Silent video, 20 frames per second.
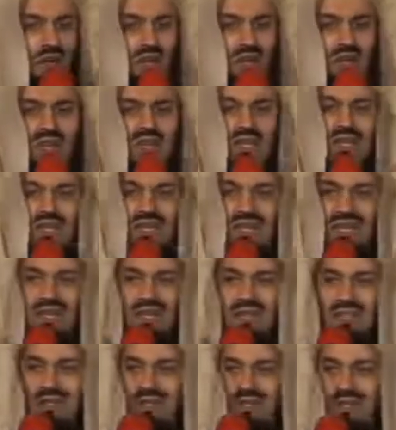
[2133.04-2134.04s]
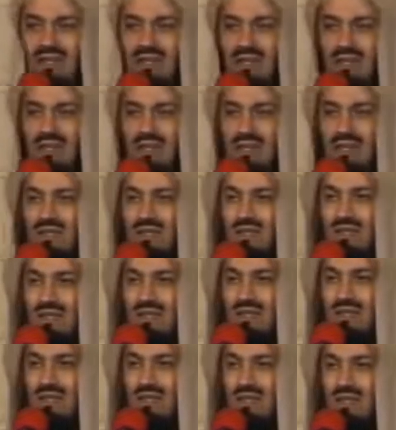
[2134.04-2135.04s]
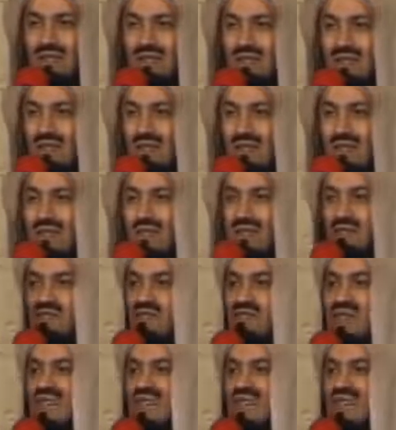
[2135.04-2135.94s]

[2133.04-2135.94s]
and only creator in the